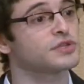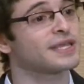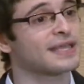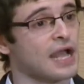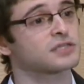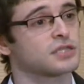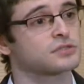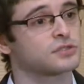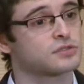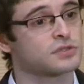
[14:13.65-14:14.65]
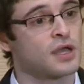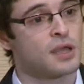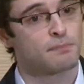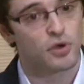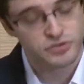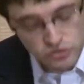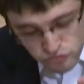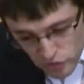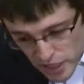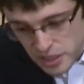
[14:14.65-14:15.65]
unique gas sensors built
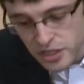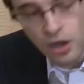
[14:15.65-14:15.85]
directly